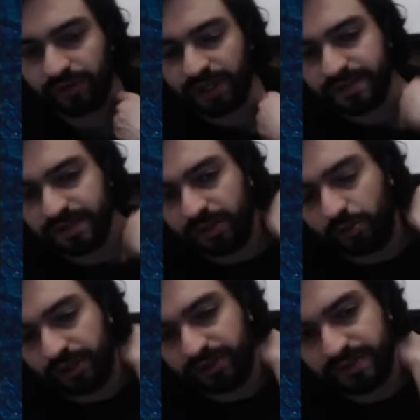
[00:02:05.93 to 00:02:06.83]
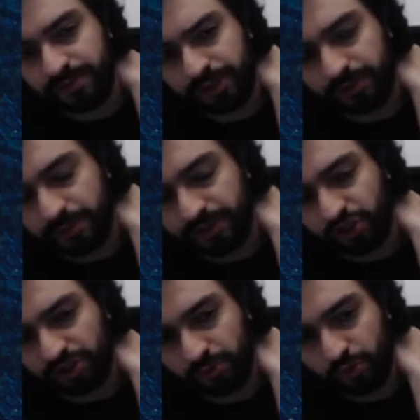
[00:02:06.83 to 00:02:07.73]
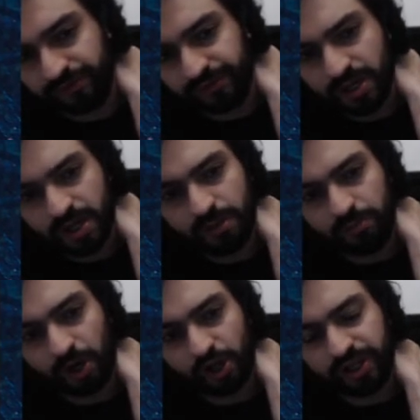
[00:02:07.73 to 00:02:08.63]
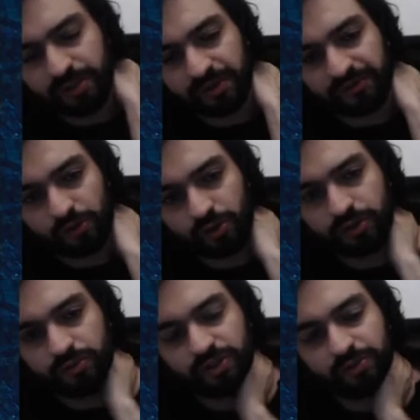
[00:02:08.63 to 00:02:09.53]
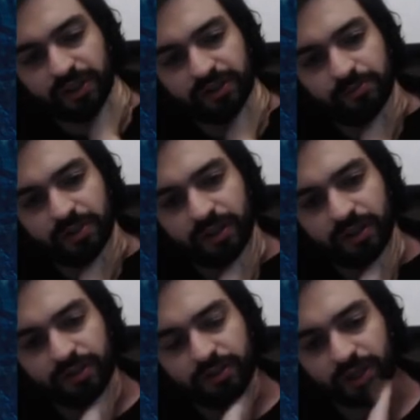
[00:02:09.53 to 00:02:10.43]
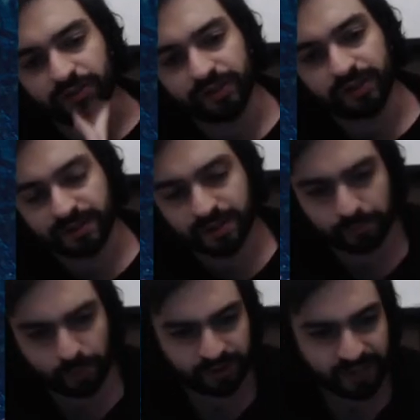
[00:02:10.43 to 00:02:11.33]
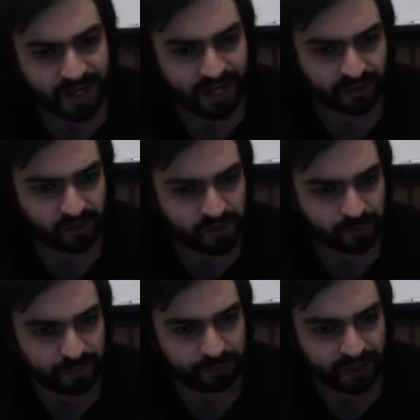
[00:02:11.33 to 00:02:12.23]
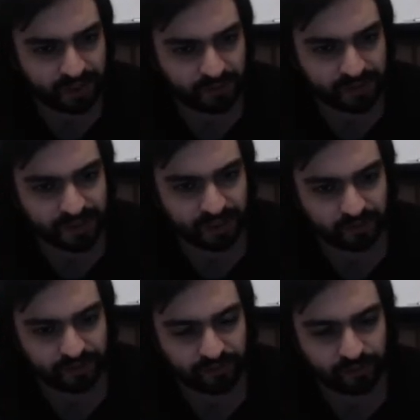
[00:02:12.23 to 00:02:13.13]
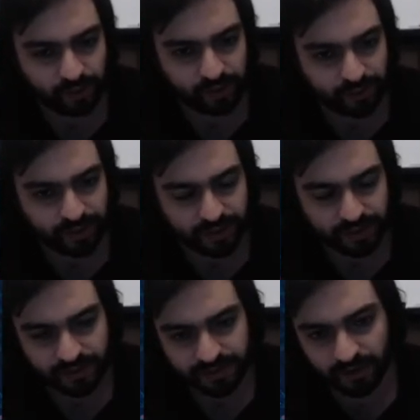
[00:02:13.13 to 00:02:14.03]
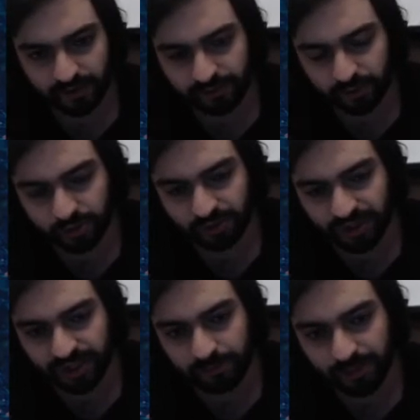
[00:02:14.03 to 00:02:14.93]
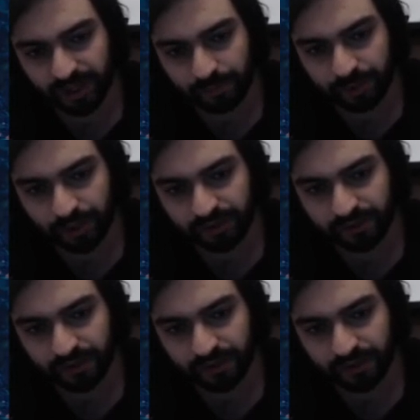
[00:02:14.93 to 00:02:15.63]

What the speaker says: That's a quite smart positional move, blocking b4, which might be relevant at some point, and also preparing this kind of a4 a3 stuff, which would really break apart